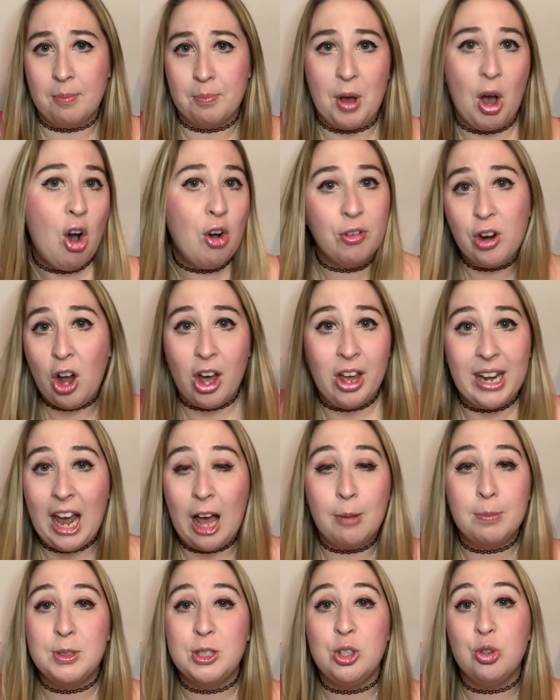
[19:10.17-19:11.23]
but overall it
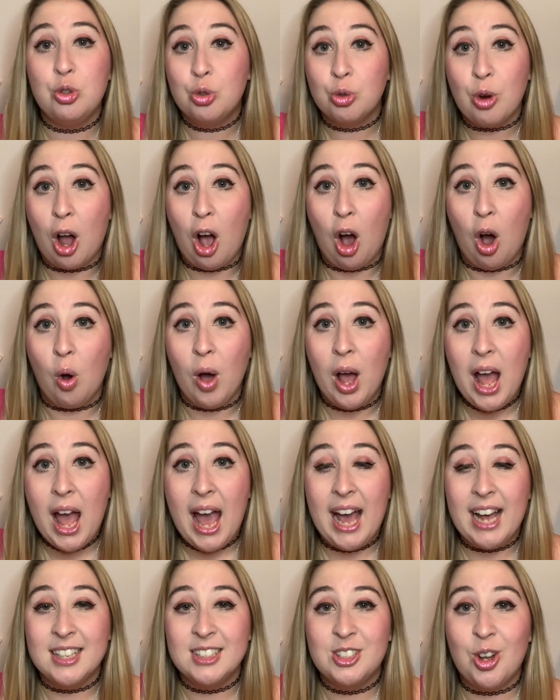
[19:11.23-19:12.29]
helps you grow,
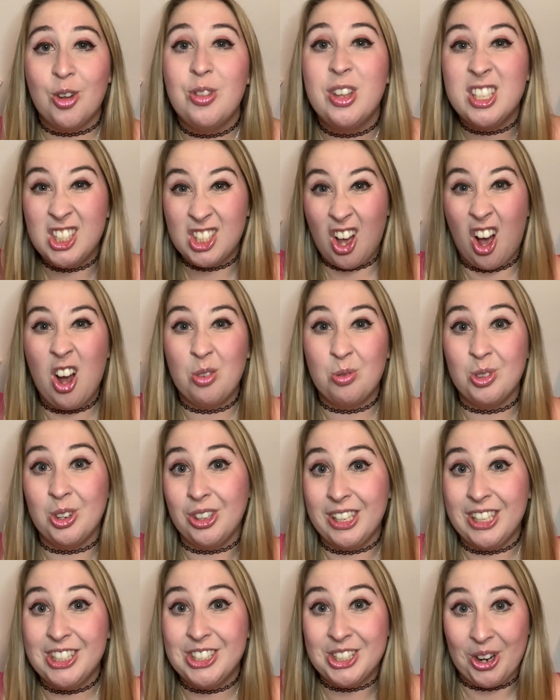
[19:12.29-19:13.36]
and so this song
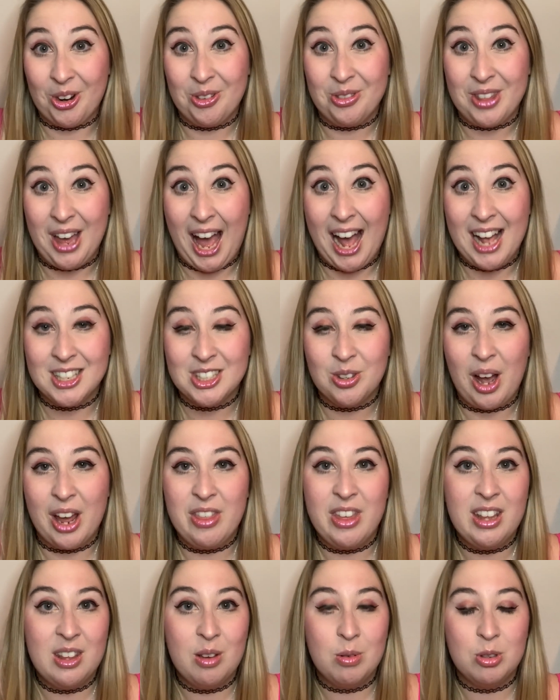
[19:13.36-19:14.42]
really showed that. So I
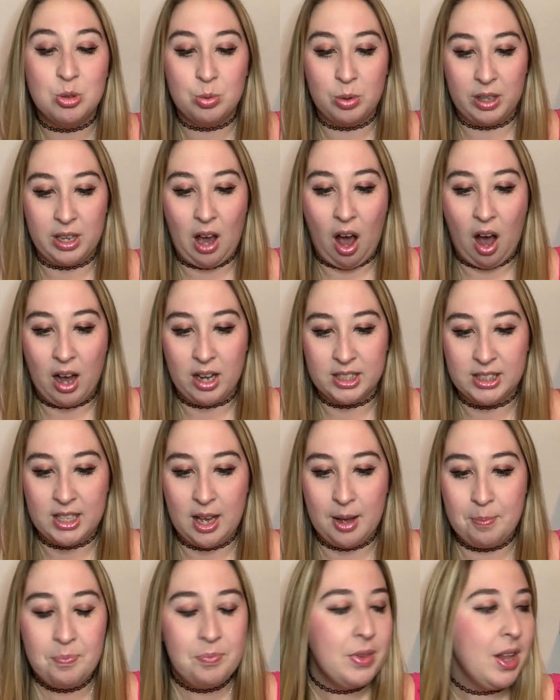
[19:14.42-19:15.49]
think it was really
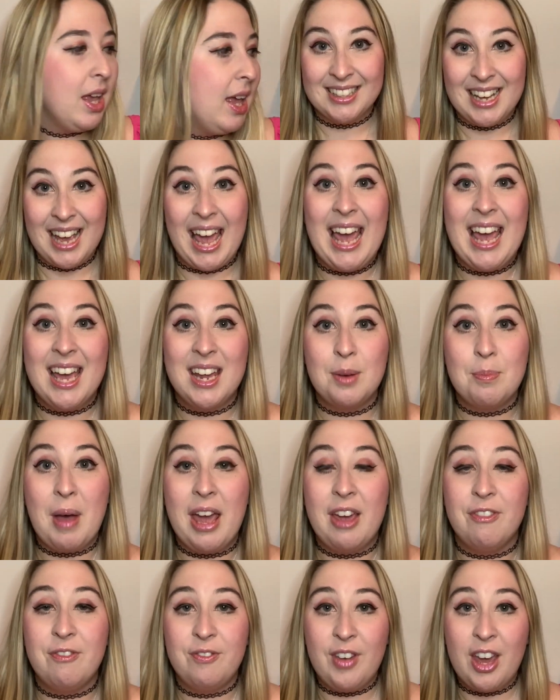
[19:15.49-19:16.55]
awesome. And
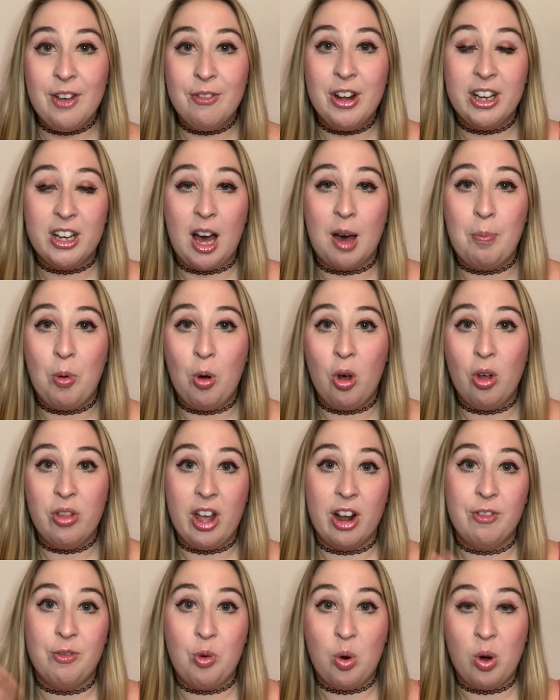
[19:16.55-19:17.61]
my favorite couple,
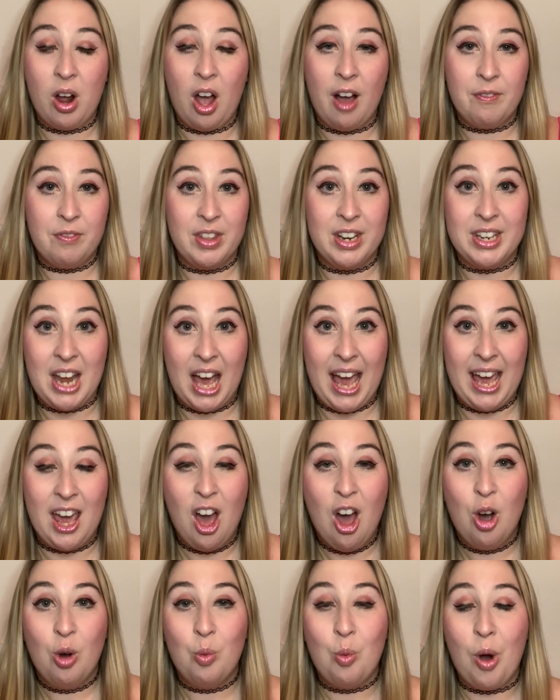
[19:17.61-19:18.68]
therefore, of the night
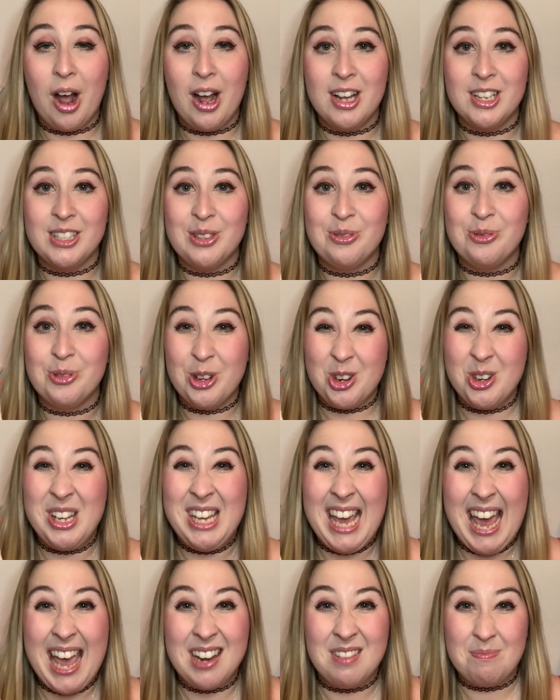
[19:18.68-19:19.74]
was Rudy
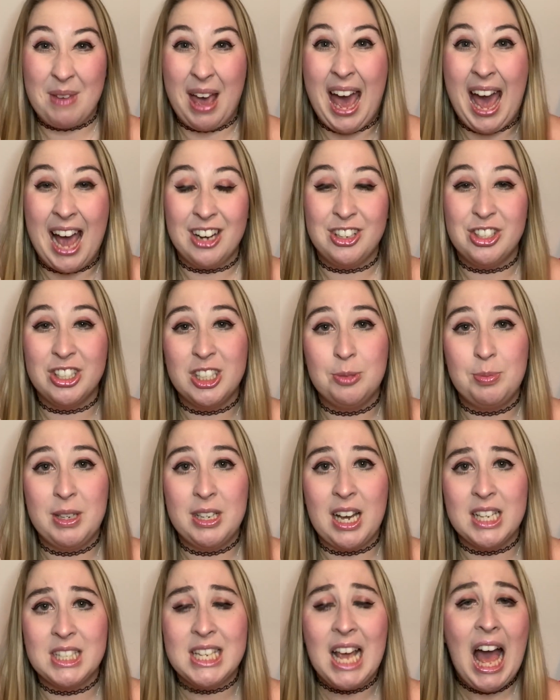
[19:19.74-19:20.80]
and Matt, just
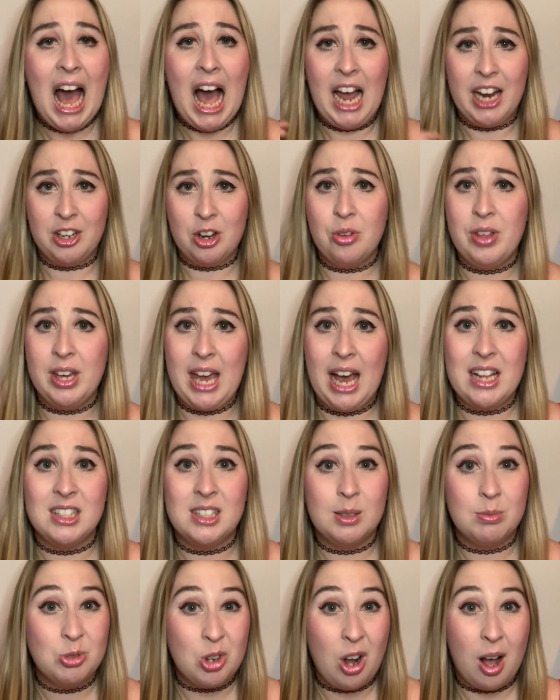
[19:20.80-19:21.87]
because I know they had
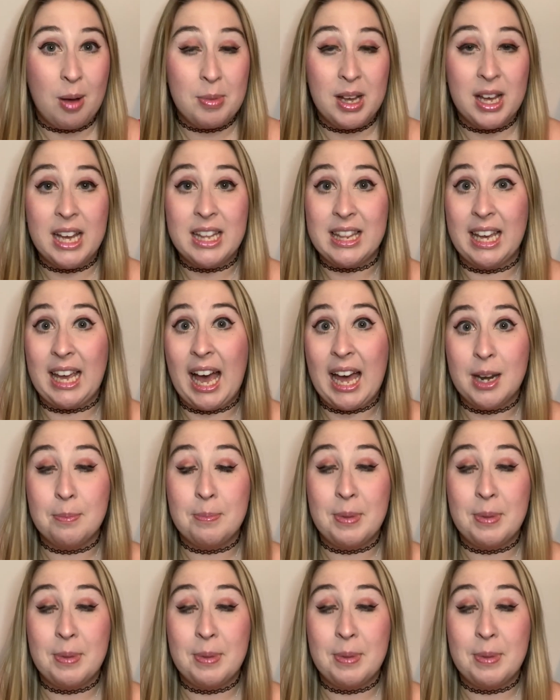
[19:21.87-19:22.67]
some drama and they had a